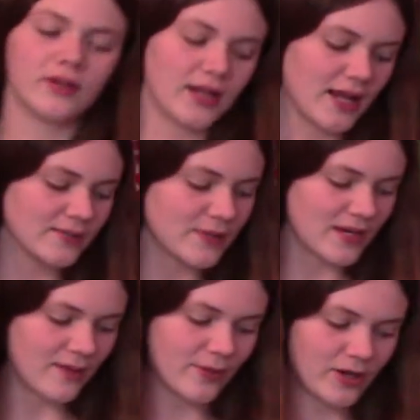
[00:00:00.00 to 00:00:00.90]
It has my
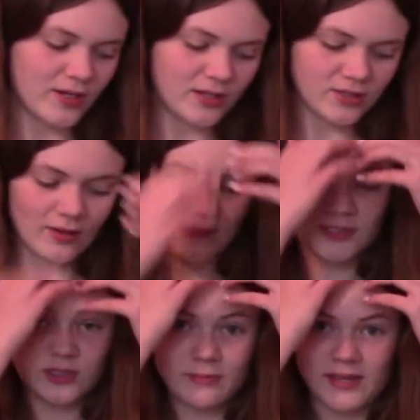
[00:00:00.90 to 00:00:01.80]
name on it, so I'm
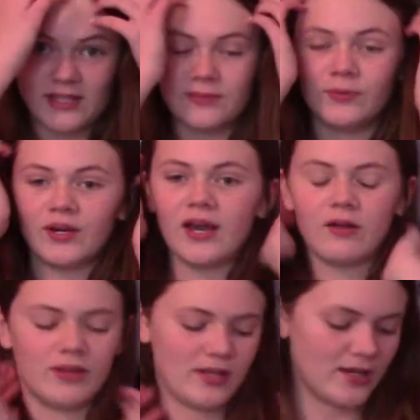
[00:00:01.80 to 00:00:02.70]
assuming it's book
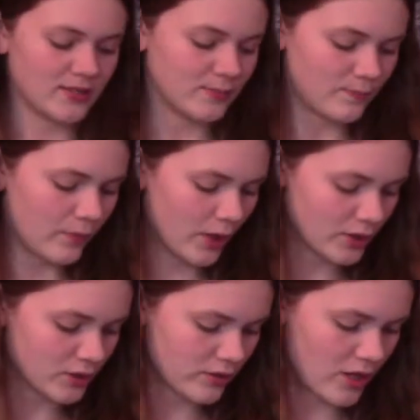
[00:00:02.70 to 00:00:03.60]
outlet. It is
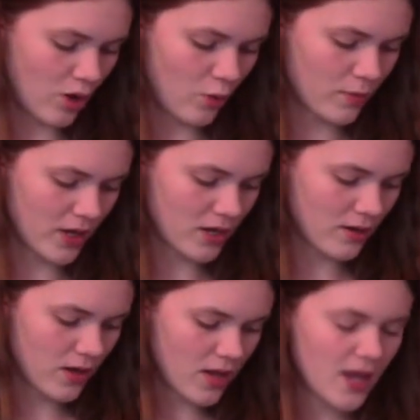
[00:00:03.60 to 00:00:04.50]
partially open.
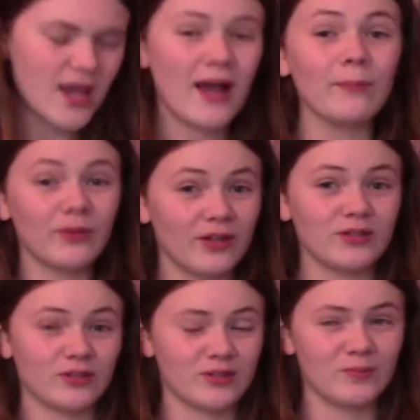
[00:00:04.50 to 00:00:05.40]
I'm pretty
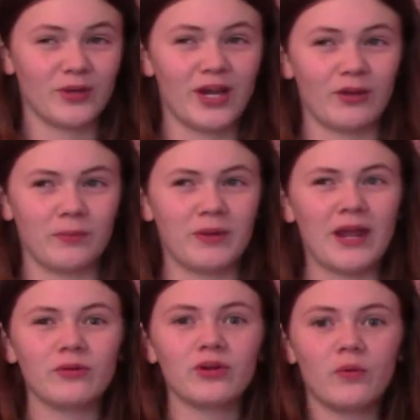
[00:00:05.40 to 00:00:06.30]
sure it's book outlet, but
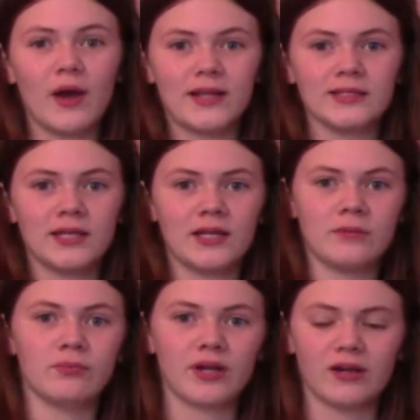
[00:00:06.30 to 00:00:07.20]
I don't know why it's not in a
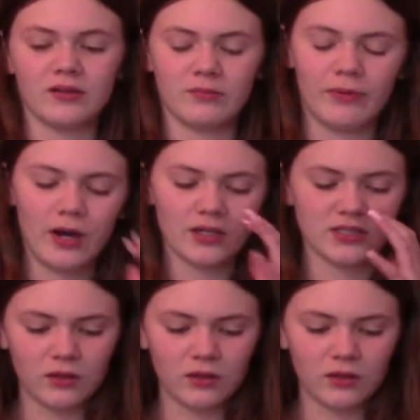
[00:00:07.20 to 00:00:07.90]
book outlet box.